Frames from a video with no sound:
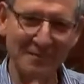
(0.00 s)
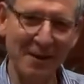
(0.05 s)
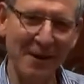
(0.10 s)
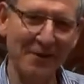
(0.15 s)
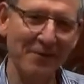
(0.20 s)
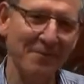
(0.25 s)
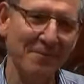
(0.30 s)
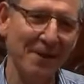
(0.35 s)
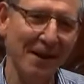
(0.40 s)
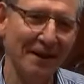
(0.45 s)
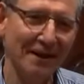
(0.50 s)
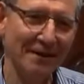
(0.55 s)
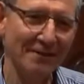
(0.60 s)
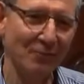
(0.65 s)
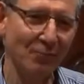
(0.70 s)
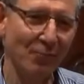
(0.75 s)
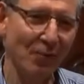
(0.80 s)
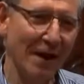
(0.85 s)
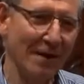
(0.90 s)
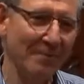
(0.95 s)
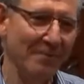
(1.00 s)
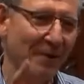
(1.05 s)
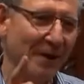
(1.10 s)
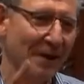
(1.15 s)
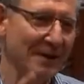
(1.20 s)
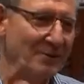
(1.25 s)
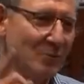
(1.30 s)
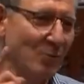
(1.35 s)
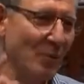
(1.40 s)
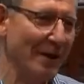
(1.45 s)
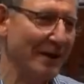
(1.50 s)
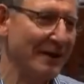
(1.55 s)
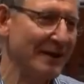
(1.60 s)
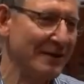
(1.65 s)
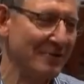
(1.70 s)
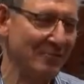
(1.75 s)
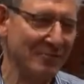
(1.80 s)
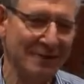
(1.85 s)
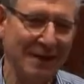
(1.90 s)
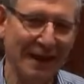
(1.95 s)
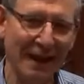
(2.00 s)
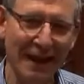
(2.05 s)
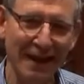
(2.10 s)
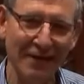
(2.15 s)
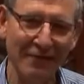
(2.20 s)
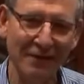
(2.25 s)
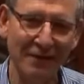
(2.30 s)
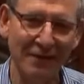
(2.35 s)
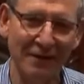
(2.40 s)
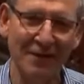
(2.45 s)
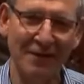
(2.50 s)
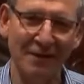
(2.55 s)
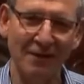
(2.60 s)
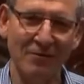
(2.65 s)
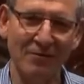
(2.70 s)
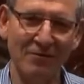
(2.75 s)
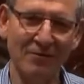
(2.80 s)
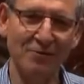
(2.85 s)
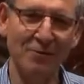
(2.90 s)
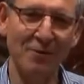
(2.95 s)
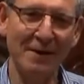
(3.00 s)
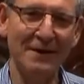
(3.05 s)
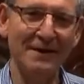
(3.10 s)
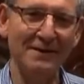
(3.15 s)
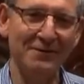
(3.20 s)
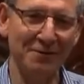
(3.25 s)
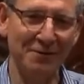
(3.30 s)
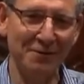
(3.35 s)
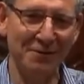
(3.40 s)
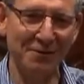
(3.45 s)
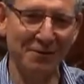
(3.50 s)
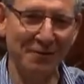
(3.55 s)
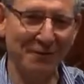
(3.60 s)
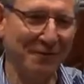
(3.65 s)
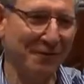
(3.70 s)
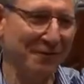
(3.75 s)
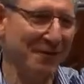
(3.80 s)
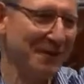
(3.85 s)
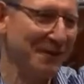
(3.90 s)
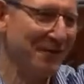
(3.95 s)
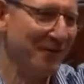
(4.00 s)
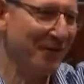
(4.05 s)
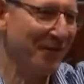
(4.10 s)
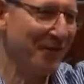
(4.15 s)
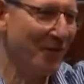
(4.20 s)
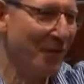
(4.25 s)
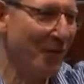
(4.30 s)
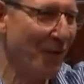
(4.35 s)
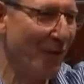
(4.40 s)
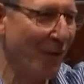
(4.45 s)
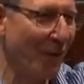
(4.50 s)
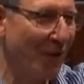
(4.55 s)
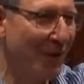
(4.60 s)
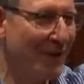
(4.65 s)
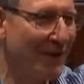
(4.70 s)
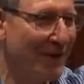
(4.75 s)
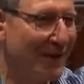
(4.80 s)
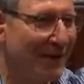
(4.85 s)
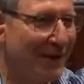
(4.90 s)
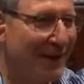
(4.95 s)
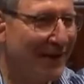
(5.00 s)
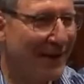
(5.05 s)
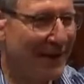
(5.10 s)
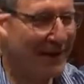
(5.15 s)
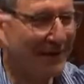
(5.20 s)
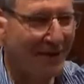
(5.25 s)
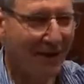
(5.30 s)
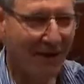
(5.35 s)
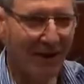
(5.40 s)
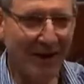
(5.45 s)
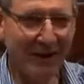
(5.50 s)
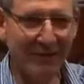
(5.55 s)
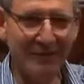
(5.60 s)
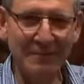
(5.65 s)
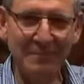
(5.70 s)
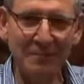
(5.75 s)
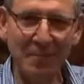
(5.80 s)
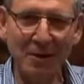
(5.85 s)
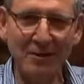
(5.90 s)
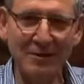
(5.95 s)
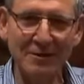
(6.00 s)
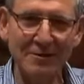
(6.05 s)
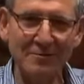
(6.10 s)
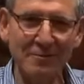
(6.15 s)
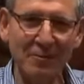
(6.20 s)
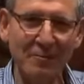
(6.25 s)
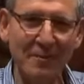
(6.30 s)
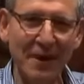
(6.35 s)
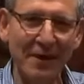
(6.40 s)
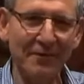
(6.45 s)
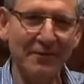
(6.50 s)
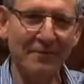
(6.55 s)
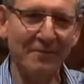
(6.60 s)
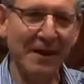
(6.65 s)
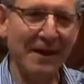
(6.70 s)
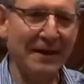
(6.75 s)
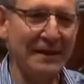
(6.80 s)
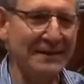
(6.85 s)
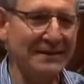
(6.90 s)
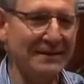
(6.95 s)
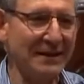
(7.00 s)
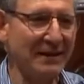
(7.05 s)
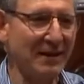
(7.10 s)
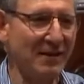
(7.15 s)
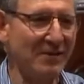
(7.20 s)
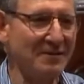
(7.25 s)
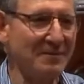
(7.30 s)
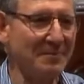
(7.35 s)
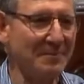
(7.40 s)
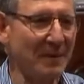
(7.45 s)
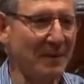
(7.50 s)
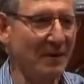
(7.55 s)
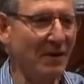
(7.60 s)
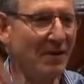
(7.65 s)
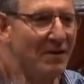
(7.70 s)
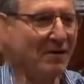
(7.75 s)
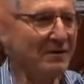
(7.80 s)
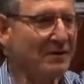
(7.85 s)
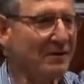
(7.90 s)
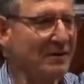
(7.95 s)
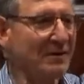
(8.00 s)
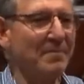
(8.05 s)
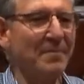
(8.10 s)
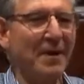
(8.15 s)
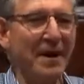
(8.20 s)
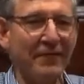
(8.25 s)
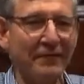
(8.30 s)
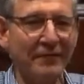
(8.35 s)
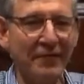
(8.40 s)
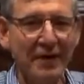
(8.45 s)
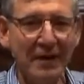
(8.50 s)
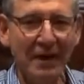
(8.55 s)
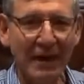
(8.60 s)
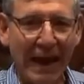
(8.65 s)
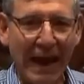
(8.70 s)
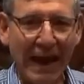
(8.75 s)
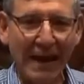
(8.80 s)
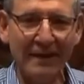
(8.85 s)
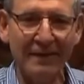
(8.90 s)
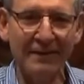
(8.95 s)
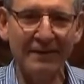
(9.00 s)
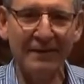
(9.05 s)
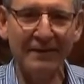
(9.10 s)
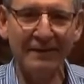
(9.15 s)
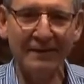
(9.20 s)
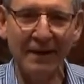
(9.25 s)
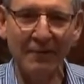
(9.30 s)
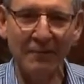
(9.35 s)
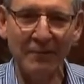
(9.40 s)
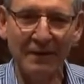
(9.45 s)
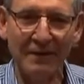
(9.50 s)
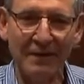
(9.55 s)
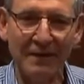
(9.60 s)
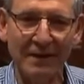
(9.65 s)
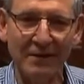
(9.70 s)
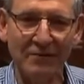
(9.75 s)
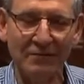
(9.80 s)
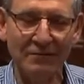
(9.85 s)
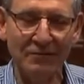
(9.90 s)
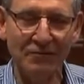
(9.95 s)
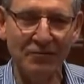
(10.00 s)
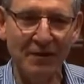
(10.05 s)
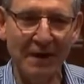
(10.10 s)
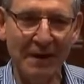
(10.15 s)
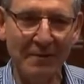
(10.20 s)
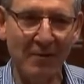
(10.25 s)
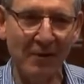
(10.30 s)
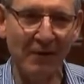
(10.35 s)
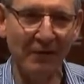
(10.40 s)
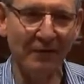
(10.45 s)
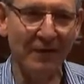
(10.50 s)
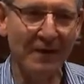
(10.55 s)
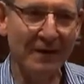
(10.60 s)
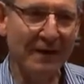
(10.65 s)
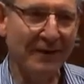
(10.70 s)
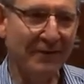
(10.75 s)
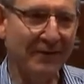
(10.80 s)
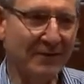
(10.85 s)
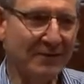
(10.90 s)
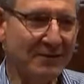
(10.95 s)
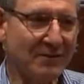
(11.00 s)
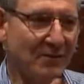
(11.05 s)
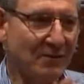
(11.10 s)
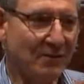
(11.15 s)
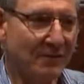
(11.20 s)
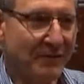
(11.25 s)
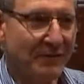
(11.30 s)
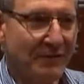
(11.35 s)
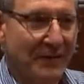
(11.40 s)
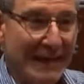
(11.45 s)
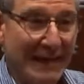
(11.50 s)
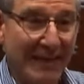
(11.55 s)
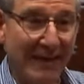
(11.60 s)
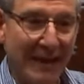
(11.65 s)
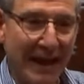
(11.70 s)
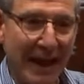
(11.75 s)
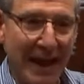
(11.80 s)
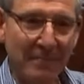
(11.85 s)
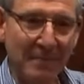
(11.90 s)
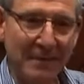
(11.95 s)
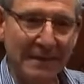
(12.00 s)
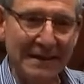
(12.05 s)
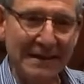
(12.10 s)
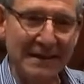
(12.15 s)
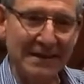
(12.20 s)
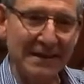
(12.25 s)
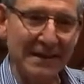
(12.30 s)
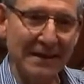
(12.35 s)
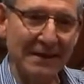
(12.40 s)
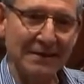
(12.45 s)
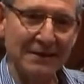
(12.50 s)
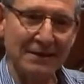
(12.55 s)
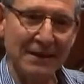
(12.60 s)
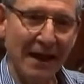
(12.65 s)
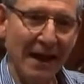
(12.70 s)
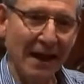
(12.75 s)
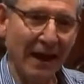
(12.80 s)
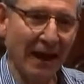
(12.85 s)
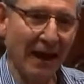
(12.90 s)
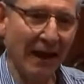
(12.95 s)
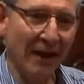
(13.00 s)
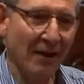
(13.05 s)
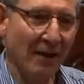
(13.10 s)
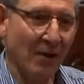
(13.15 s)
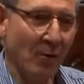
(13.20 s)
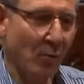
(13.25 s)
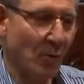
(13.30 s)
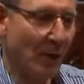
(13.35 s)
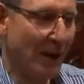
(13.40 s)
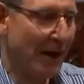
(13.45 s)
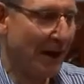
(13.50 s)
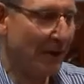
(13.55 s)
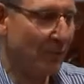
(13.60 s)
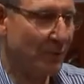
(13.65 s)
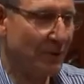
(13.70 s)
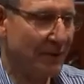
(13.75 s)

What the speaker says: mathematics. 1 + 1 = 11 or 22 or 44. That kind of impossible mathematics that goes beyond and above anything that we think or dream of. The sort of thing that happened in Niger, where